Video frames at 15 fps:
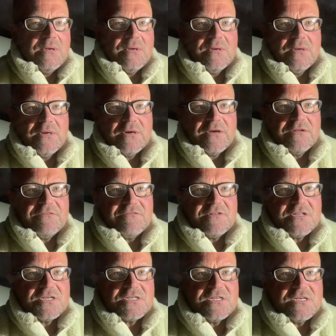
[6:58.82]
I'm going to
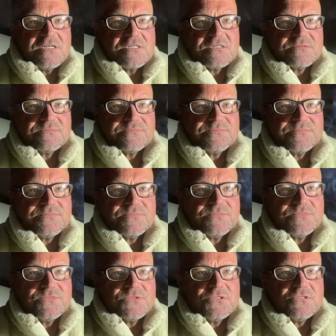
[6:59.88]
finish this.
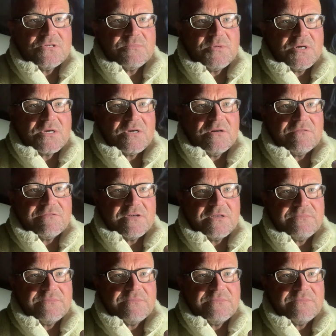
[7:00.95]
Drink my coffee.